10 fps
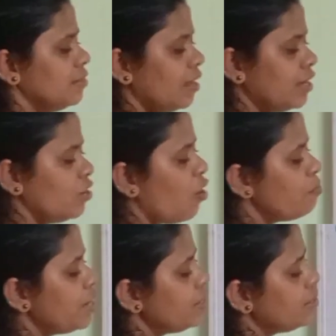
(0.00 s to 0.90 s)
The
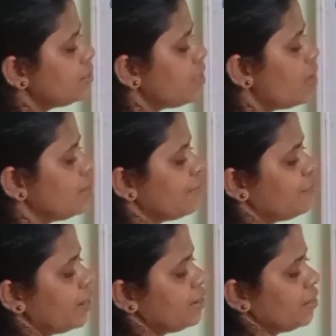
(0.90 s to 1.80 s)
denominators are
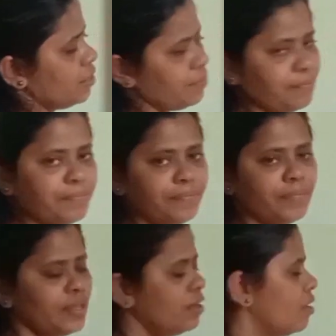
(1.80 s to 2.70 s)
different here.
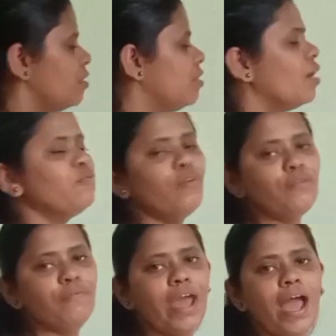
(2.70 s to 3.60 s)

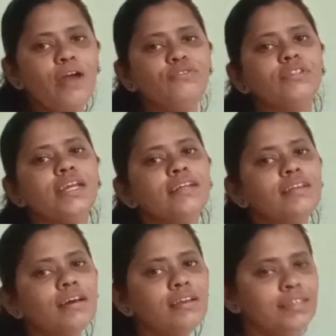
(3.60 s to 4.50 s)
Therefore, we have to take
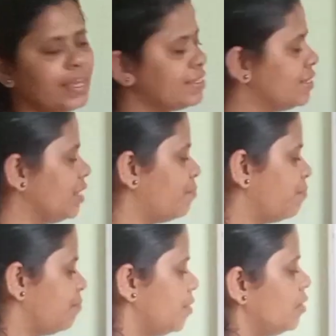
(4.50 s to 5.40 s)
the
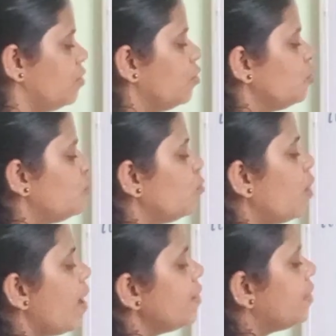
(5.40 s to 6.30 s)
LCM. 2
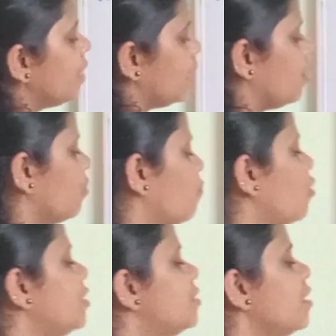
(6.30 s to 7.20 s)
and 3.
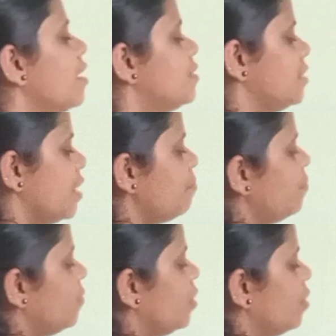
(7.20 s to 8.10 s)
What is the
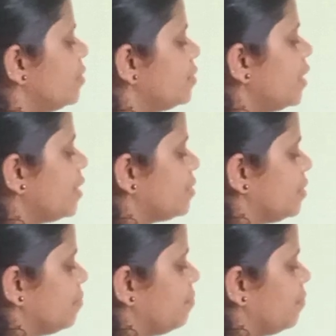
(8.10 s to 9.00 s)
LCM?
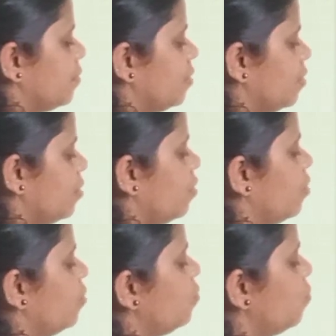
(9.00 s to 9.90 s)
6.
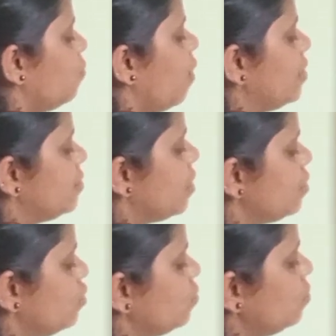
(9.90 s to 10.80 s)
2 ones
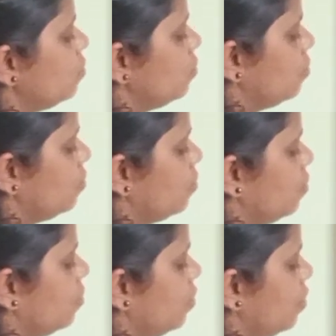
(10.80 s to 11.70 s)
are 2.
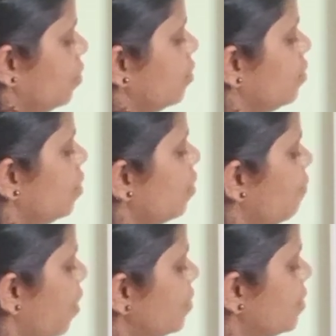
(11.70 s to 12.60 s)

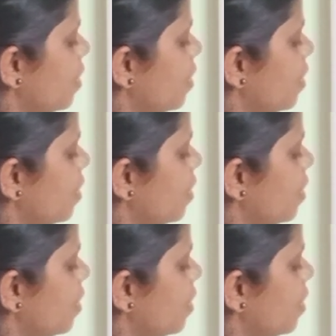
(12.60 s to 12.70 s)
3 ones